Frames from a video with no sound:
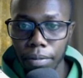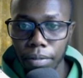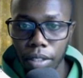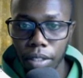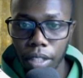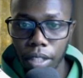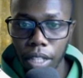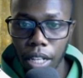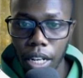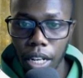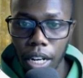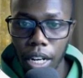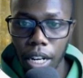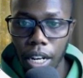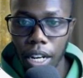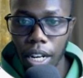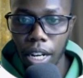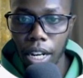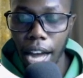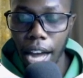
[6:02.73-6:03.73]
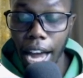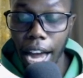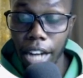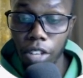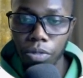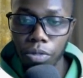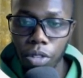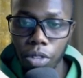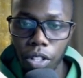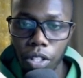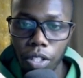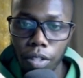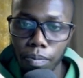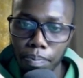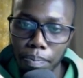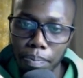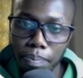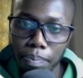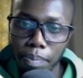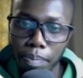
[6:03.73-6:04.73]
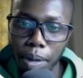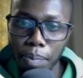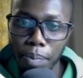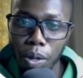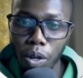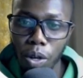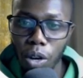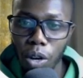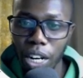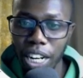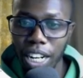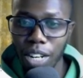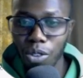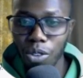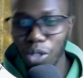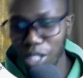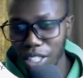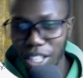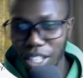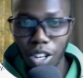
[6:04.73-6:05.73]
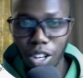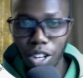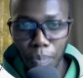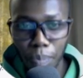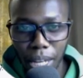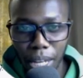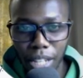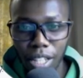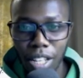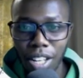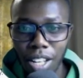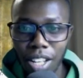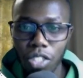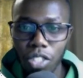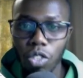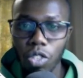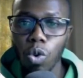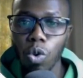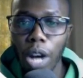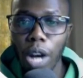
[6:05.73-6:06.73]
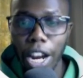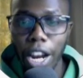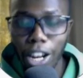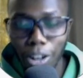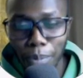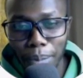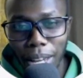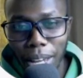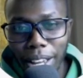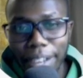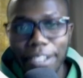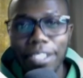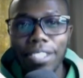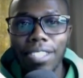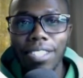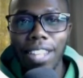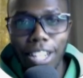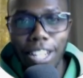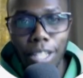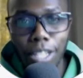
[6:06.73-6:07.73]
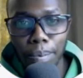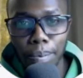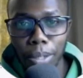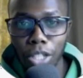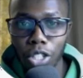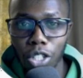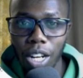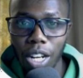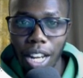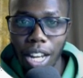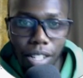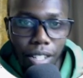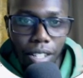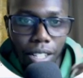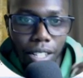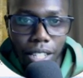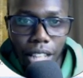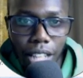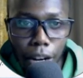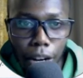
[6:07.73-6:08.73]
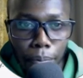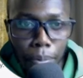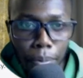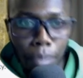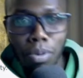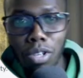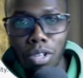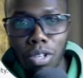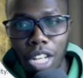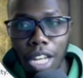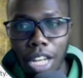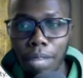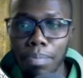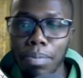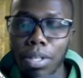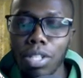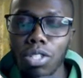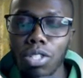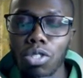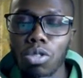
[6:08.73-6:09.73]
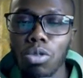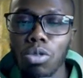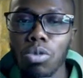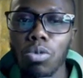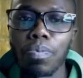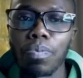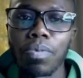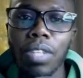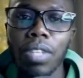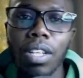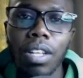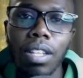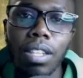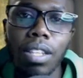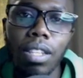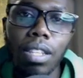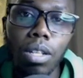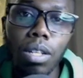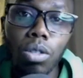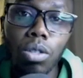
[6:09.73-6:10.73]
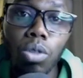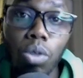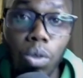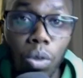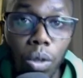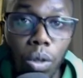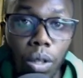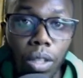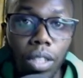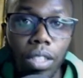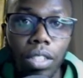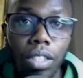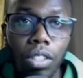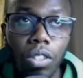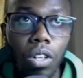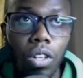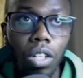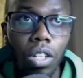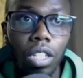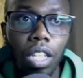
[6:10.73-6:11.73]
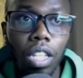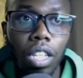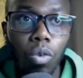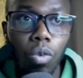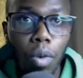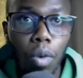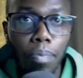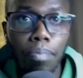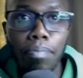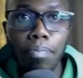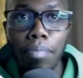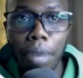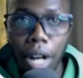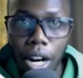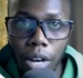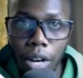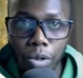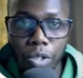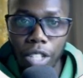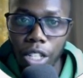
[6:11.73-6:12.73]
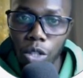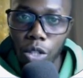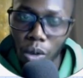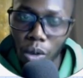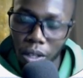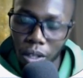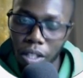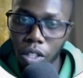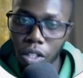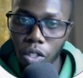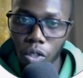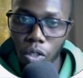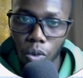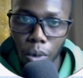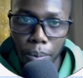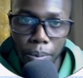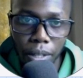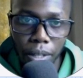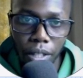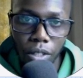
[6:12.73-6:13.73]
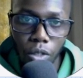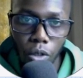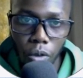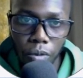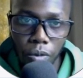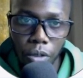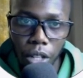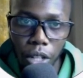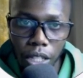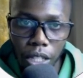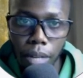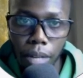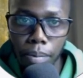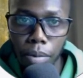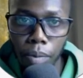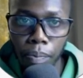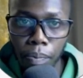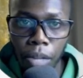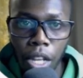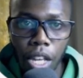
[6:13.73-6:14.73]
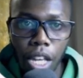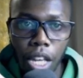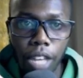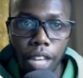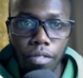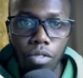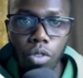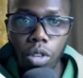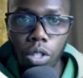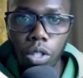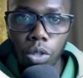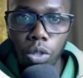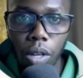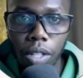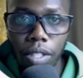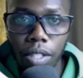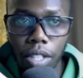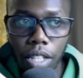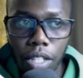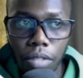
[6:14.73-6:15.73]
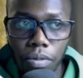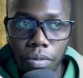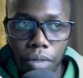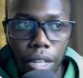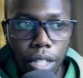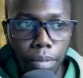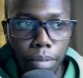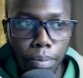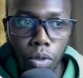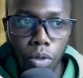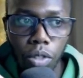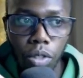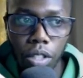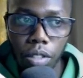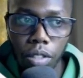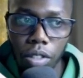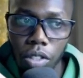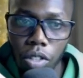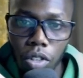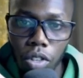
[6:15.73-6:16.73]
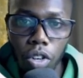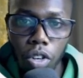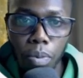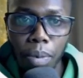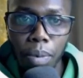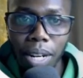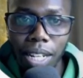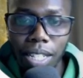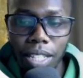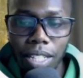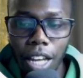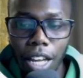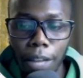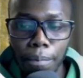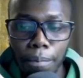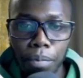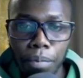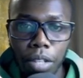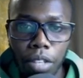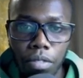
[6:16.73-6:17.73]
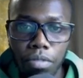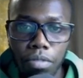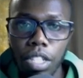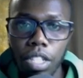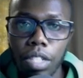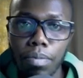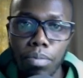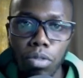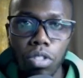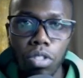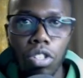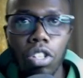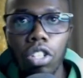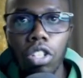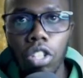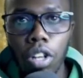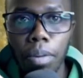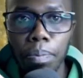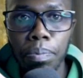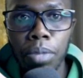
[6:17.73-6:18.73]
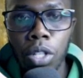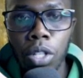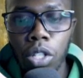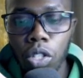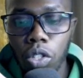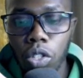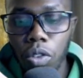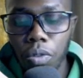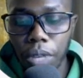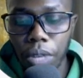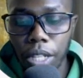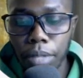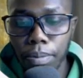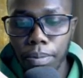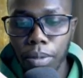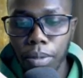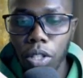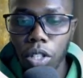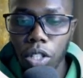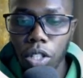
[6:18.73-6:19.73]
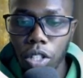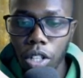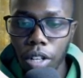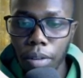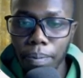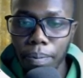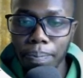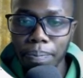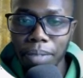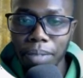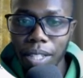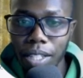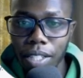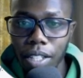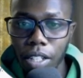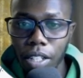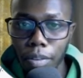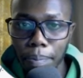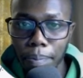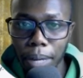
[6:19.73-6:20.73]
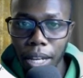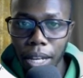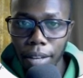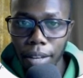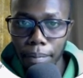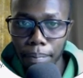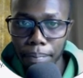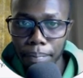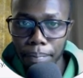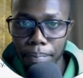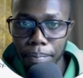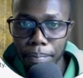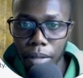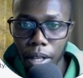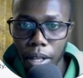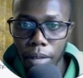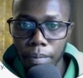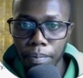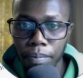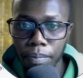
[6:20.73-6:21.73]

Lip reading: And of course, maybe you're wondering what's a domain. So a domain is that special address that people type into the Google or the web browser to access your website. So for example, if you want to access Facebook, you normally type facebook.com. So facebook.com is a domain name. Yeah.